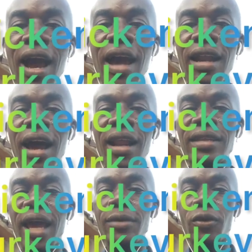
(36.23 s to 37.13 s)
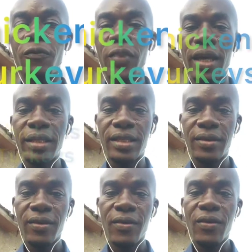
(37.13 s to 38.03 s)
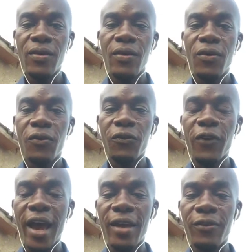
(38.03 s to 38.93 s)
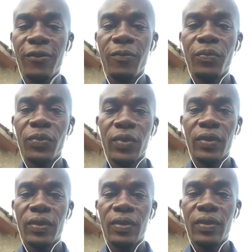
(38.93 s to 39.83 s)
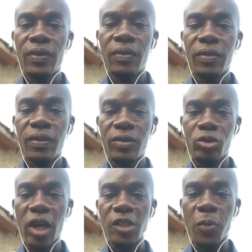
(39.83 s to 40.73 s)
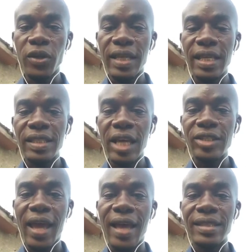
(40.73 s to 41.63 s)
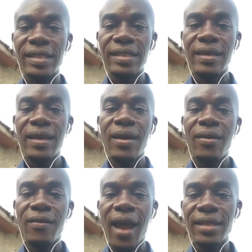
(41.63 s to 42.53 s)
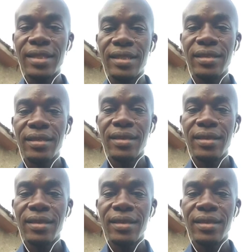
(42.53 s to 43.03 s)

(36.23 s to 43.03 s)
and other types of birds. 5. Transporters such as rats,